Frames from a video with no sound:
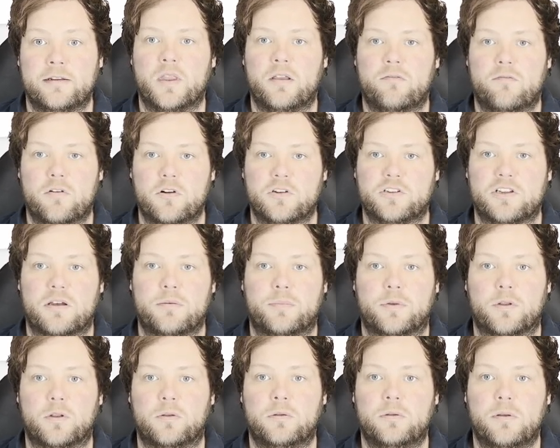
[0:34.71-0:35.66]
For
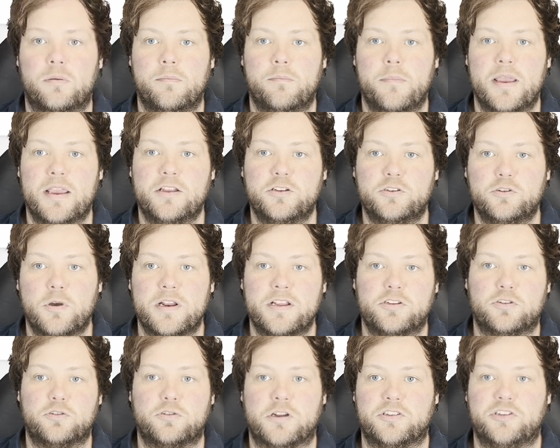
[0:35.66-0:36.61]
example, make a trading
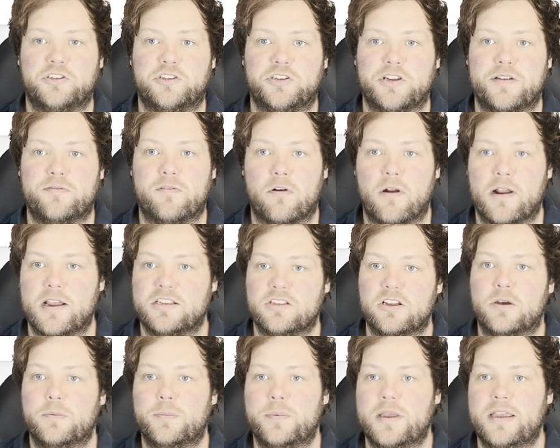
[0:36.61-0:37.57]
strategy for
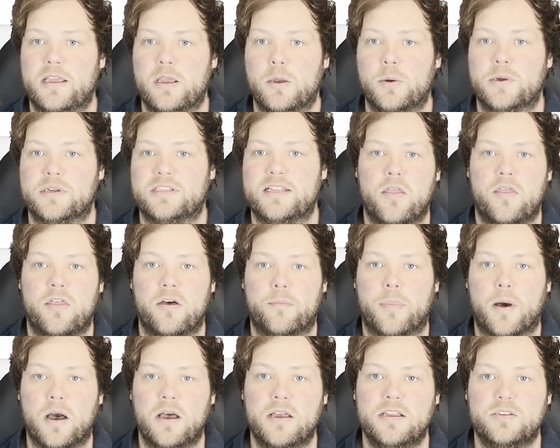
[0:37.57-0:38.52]
XRP Bitcoin that
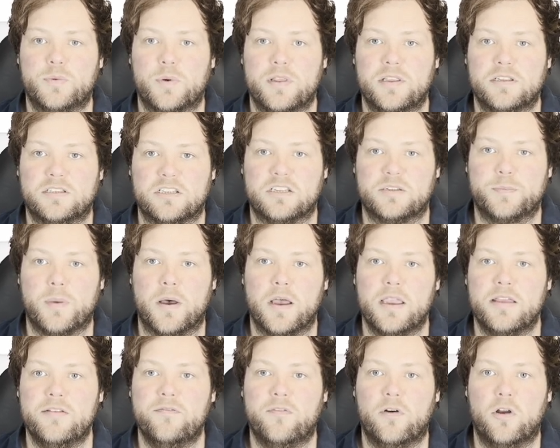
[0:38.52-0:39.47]
buys when there's a
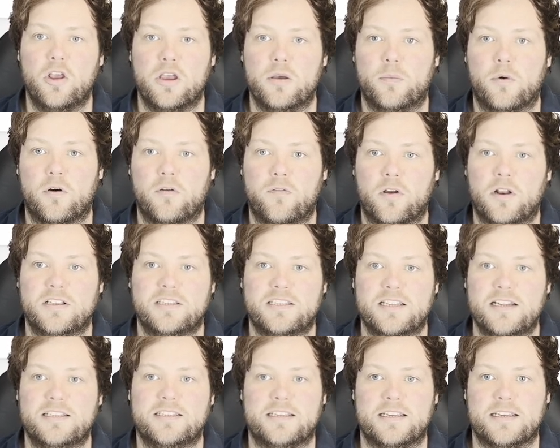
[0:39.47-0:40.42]
spike in volume or
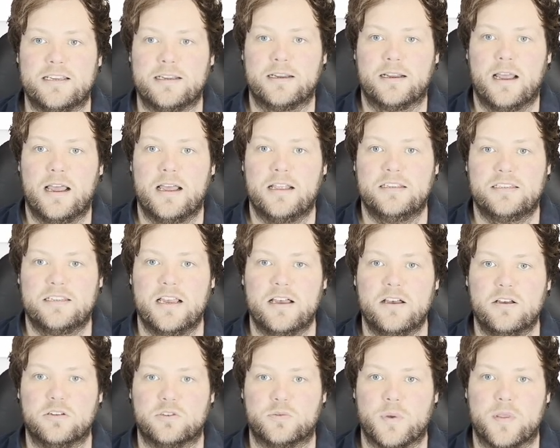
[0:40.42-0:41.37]
volatility and
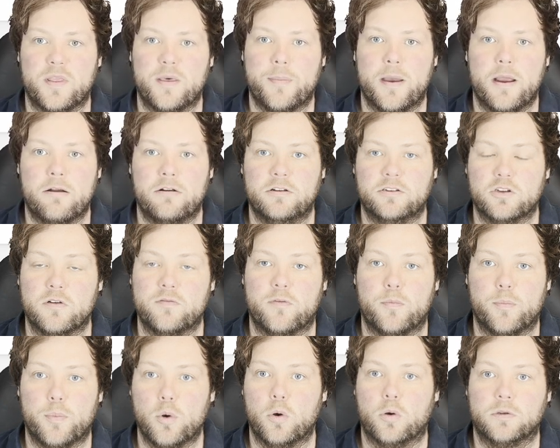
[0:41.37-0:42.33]
sells when the pair is
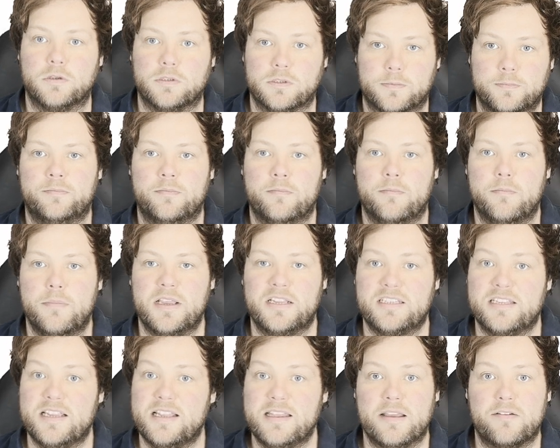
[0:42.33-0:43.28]
overbought.
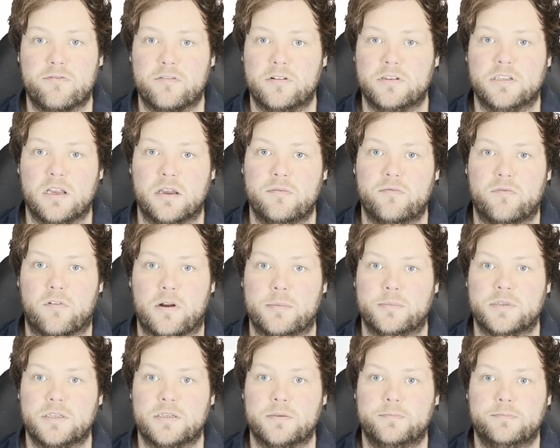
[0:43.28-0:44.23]
Mix in different
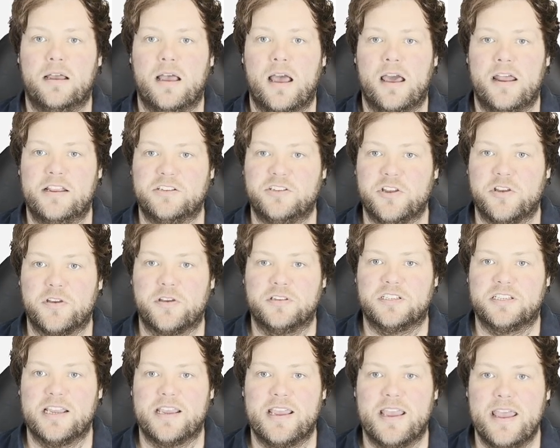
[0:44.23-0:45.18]
timeframes. And as you can
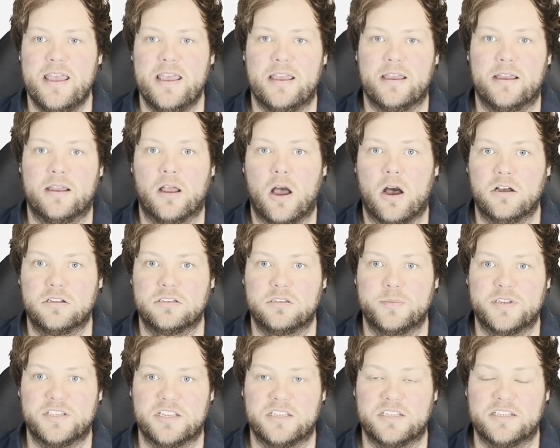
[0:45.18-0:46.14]
see here,
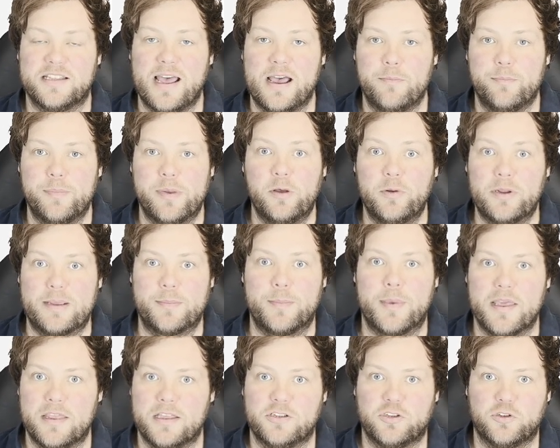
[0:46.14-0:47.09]
Artemis is now building
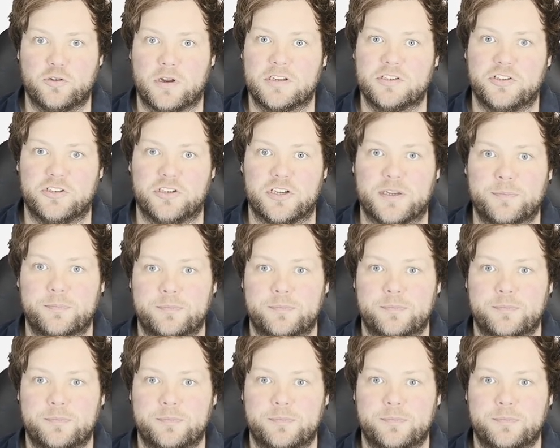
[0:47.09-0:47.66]
me this strategy.